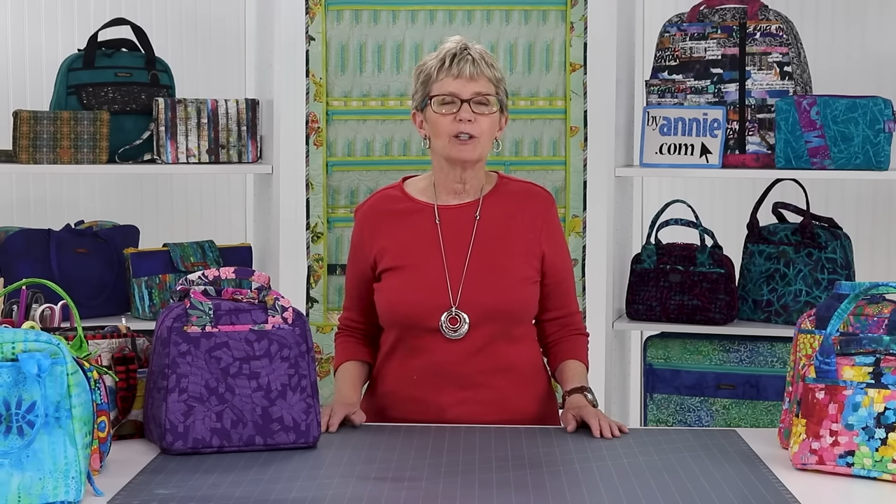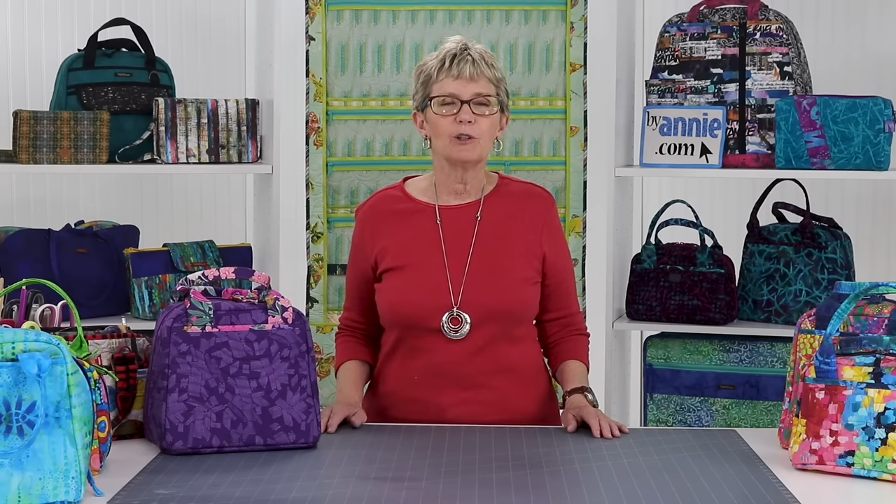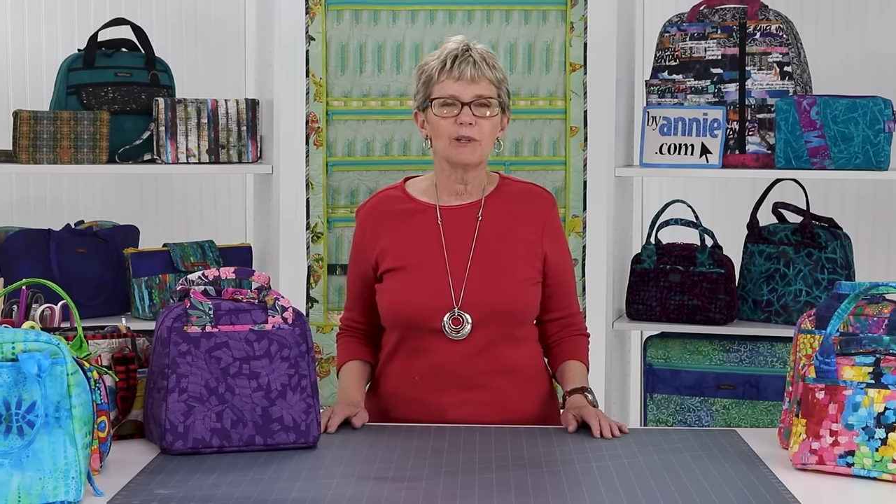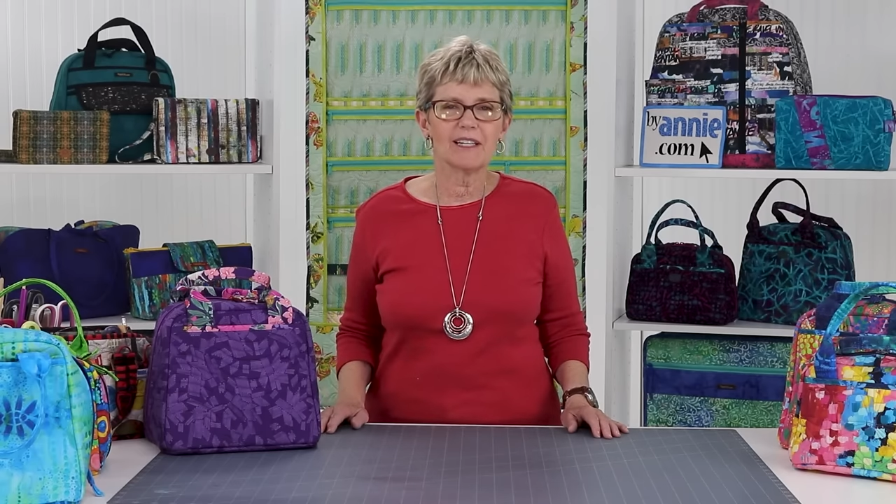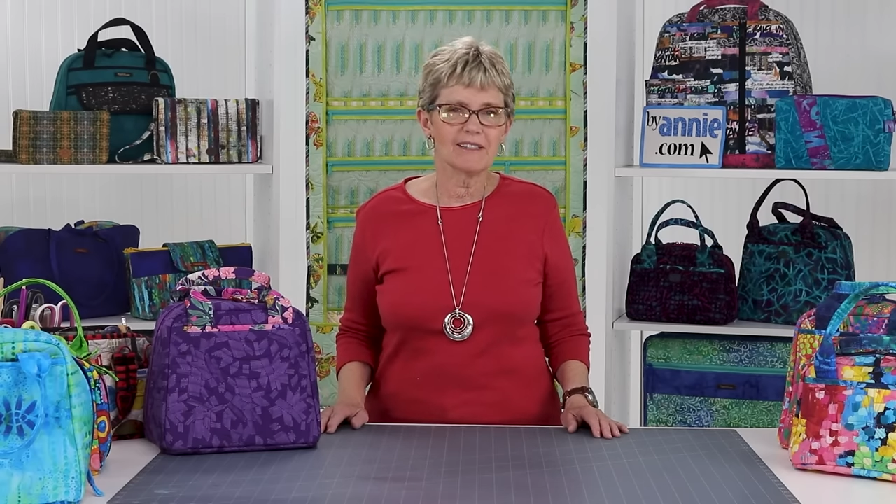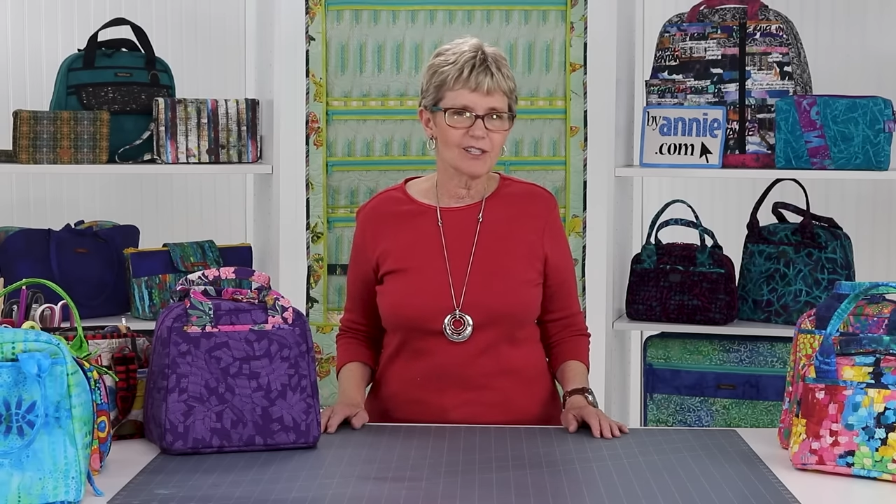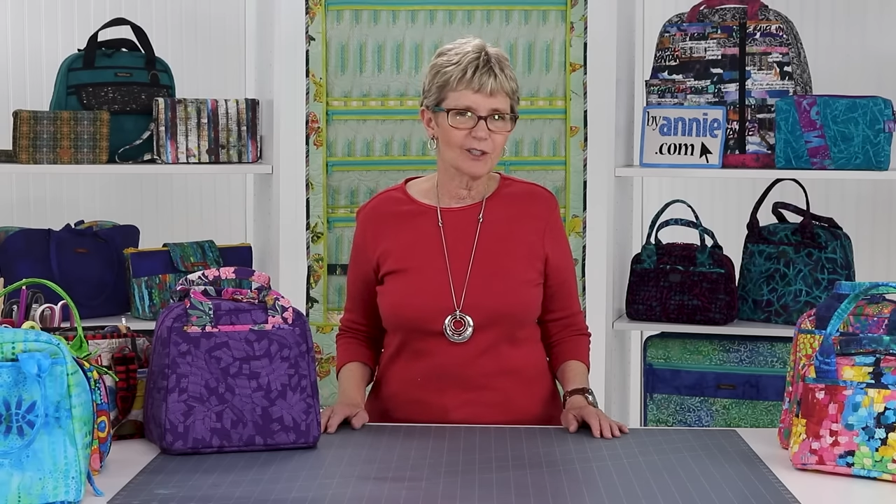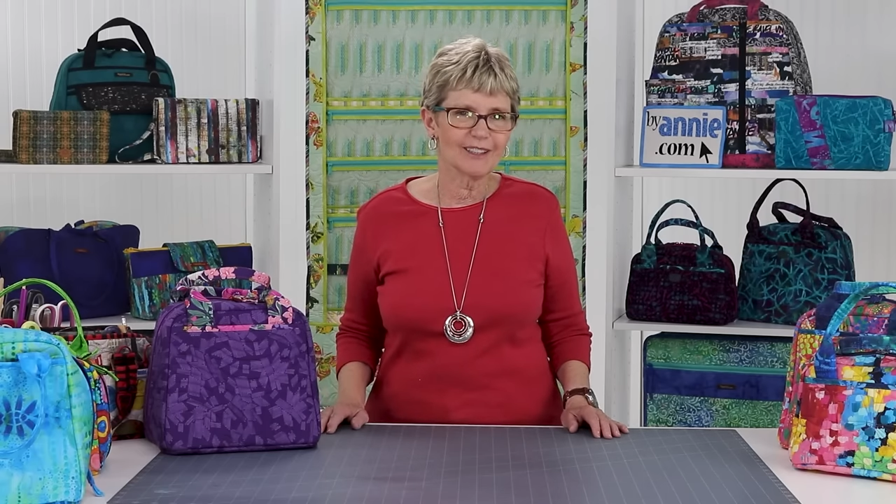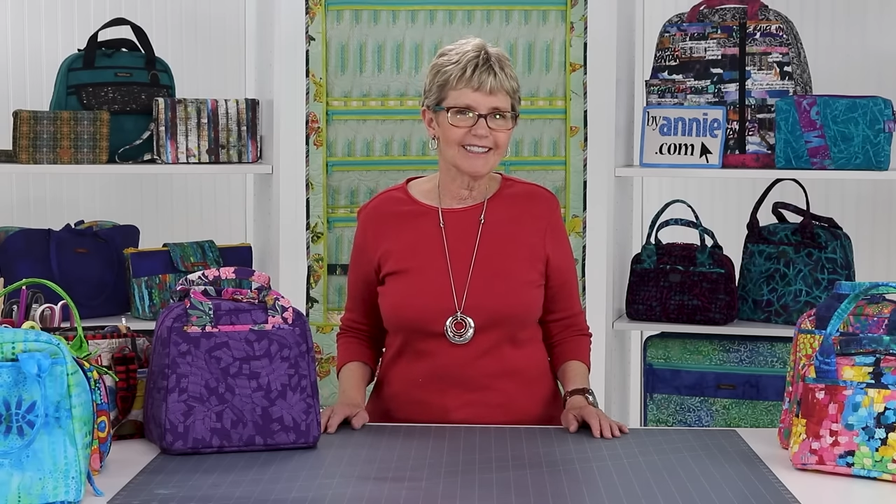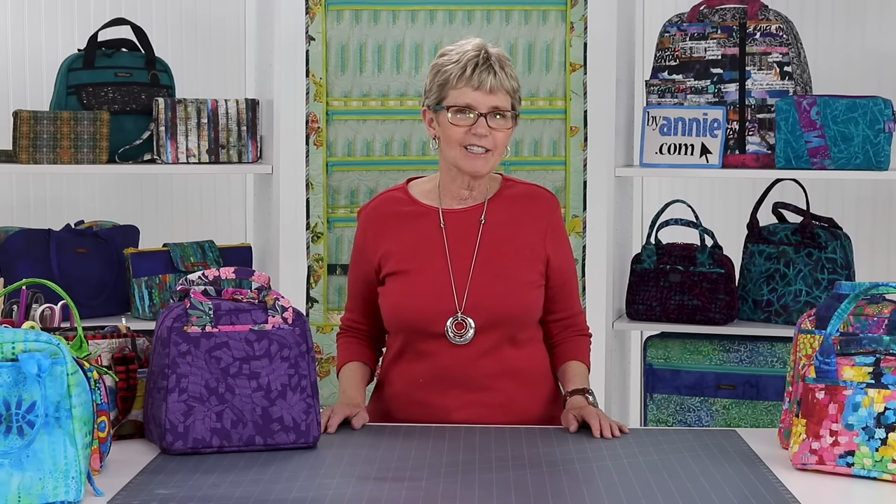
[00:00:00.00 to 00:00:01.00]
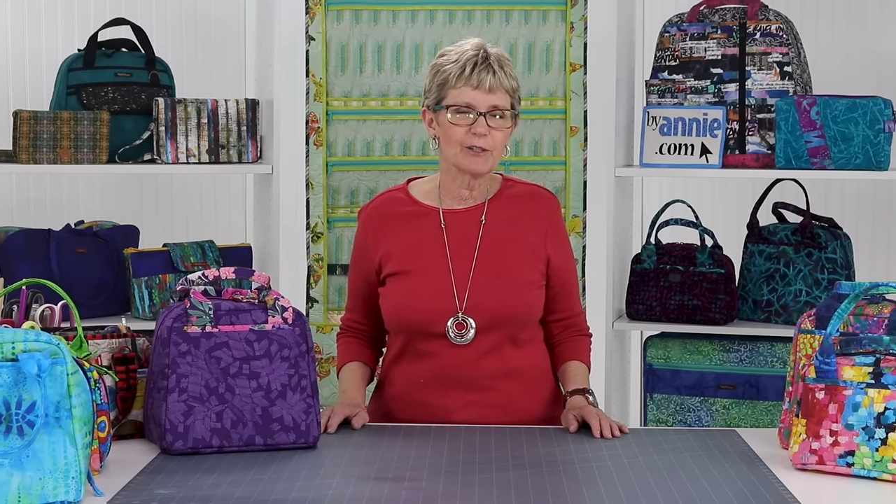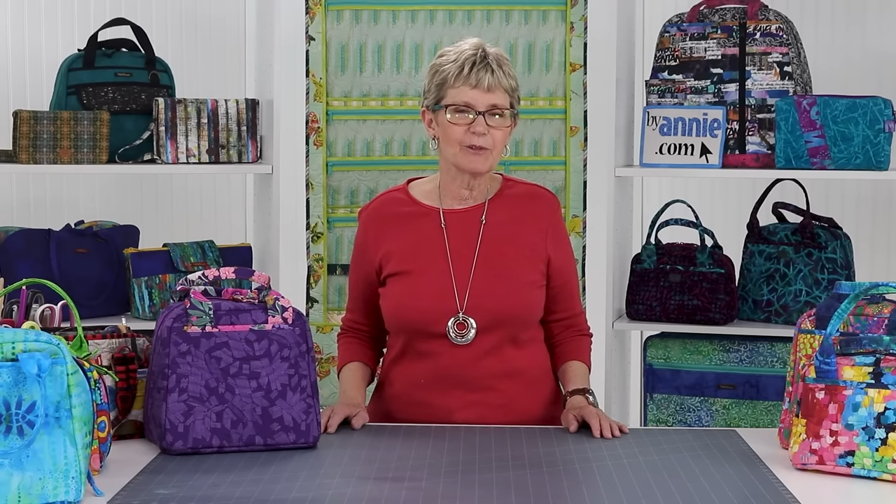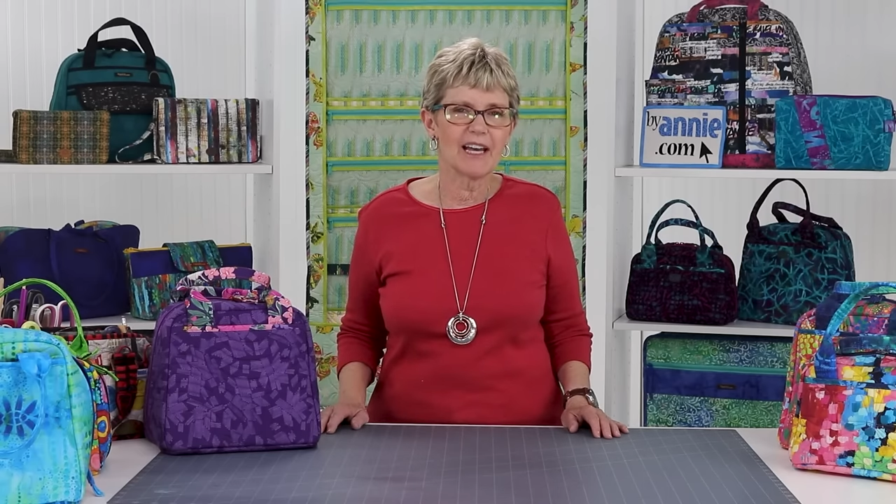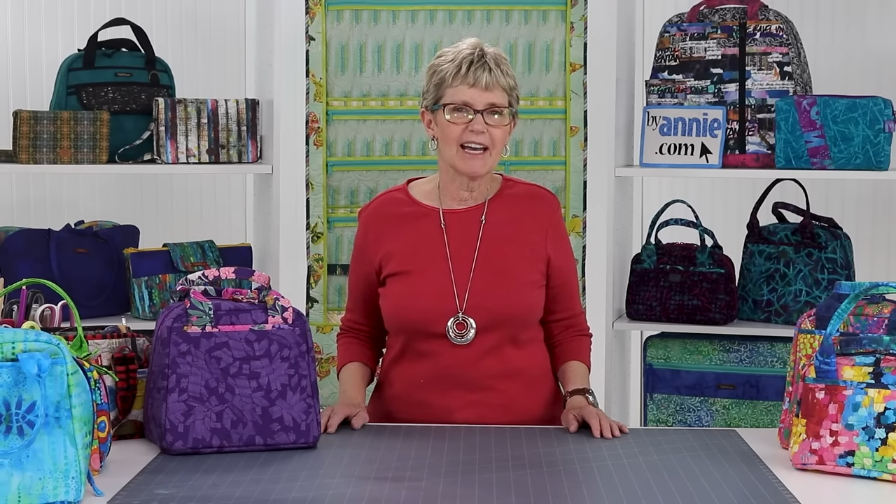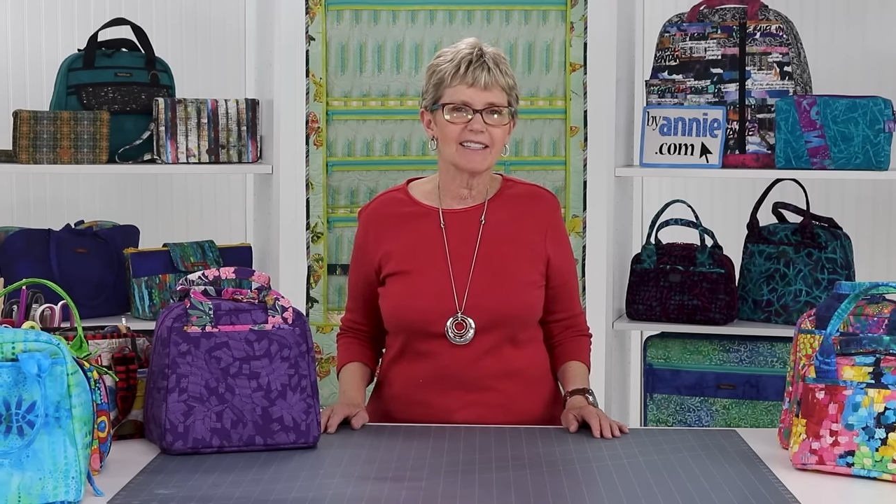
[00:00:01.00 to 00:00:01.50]
you can certainly do
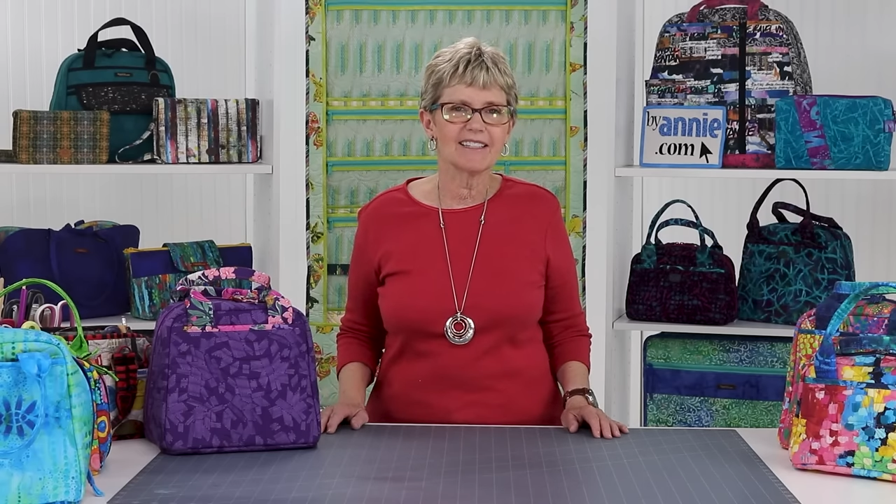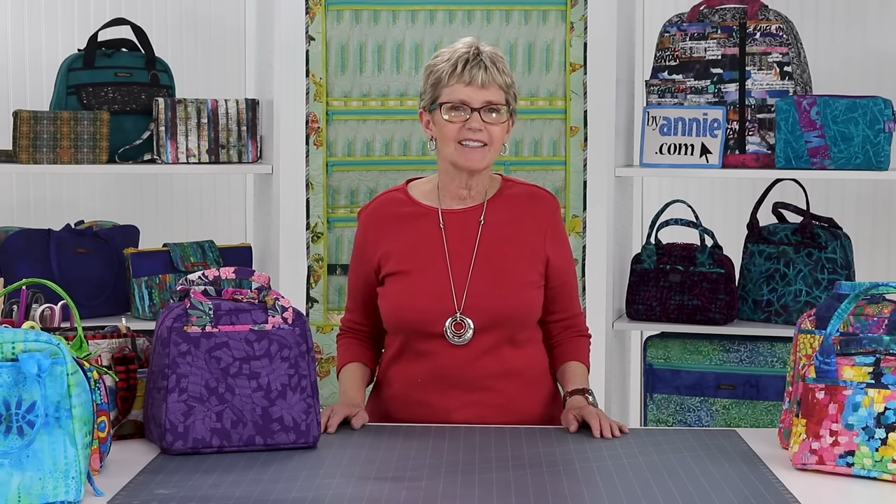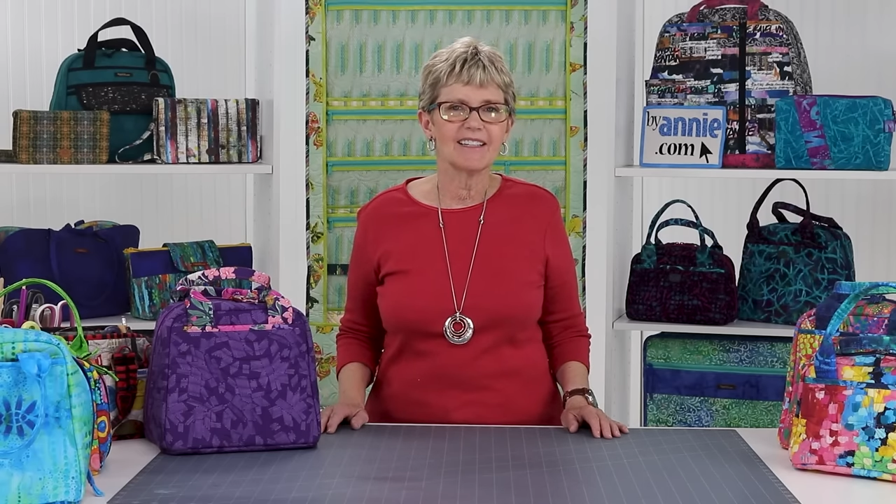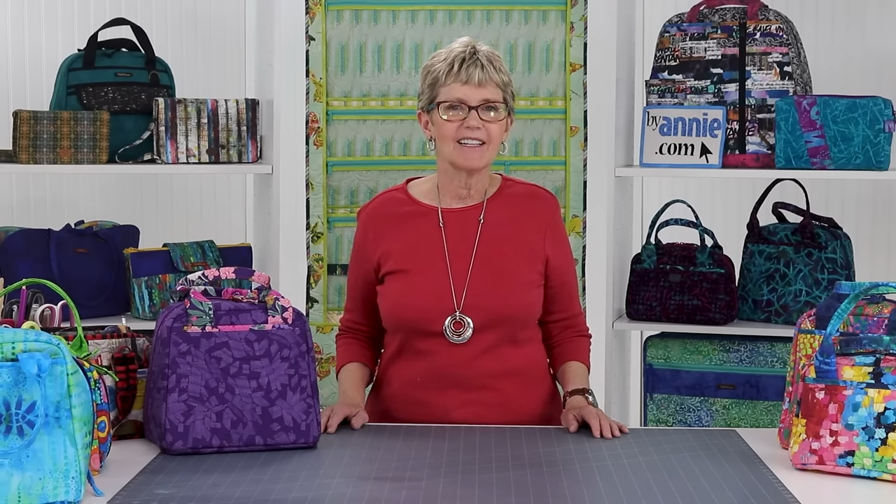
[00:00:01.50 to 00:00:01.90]
that.